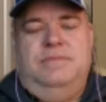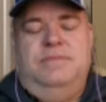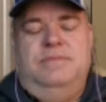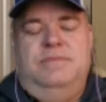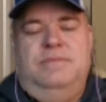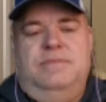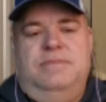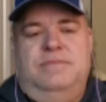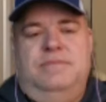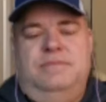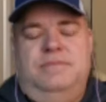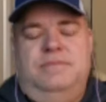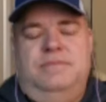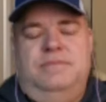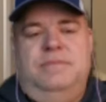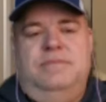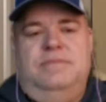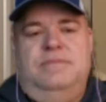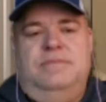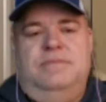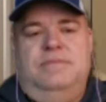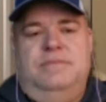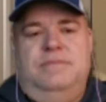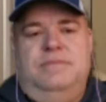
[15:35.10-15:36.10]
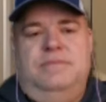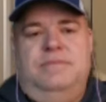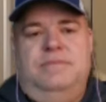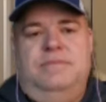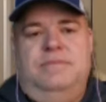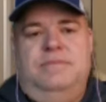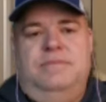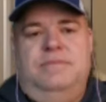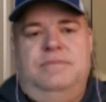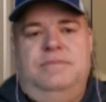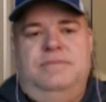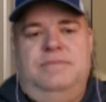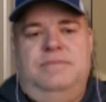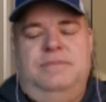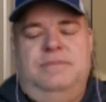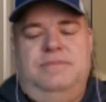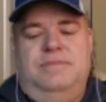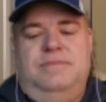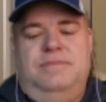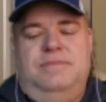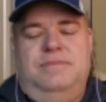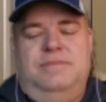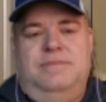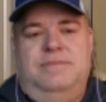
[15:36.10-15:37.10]

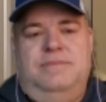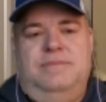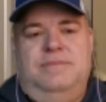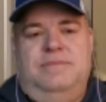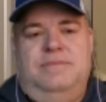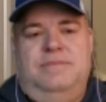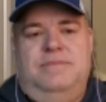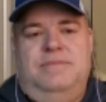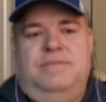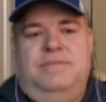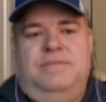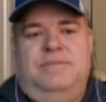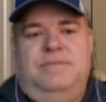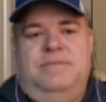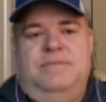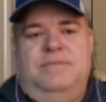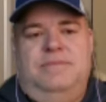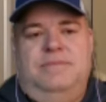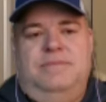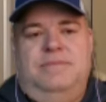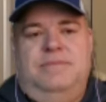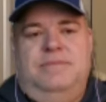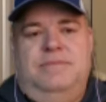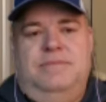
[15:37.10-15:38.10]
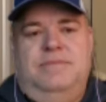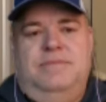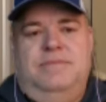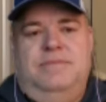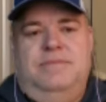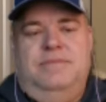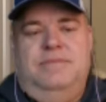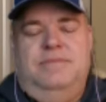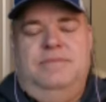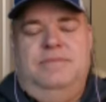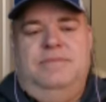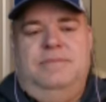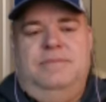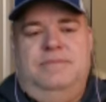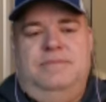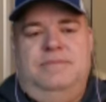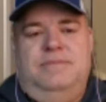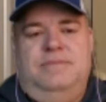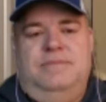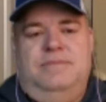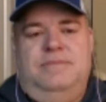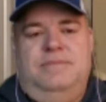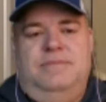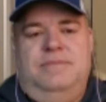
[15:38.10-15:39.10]

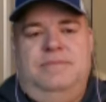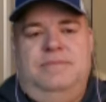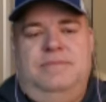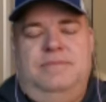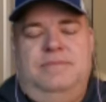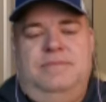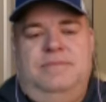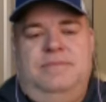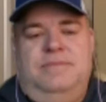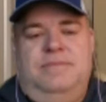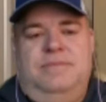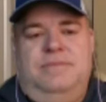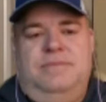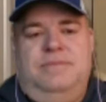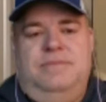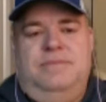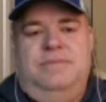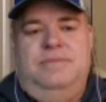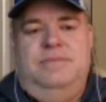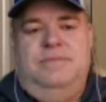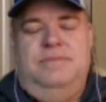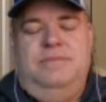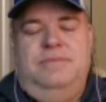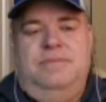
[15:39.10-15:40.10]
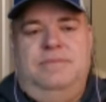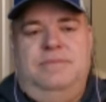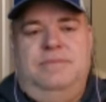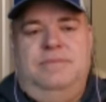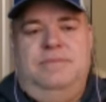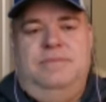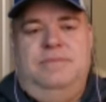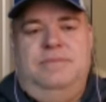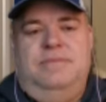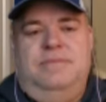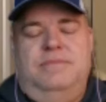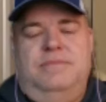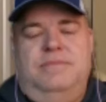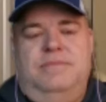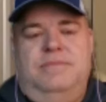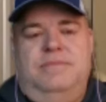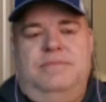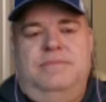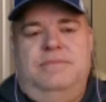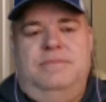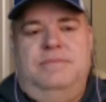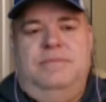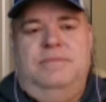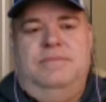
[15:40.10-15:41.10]

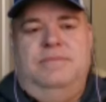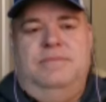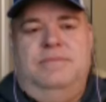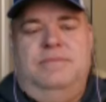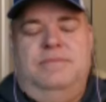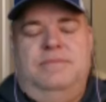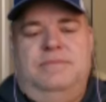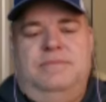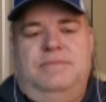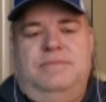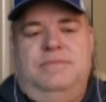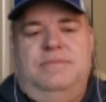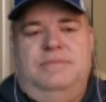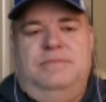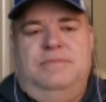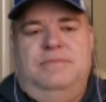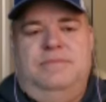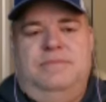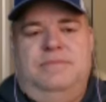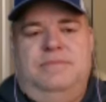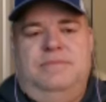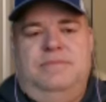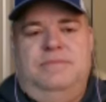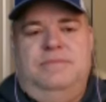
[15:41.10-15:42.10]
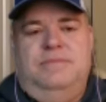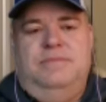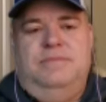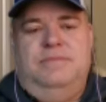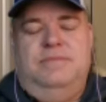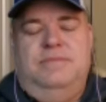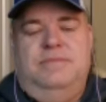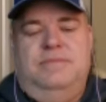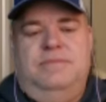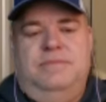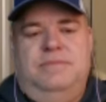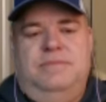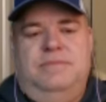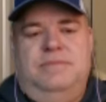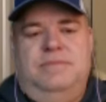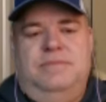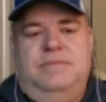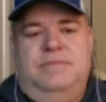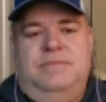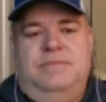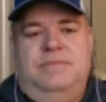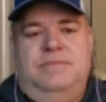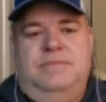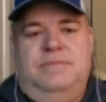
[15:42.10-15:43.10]
[no speech]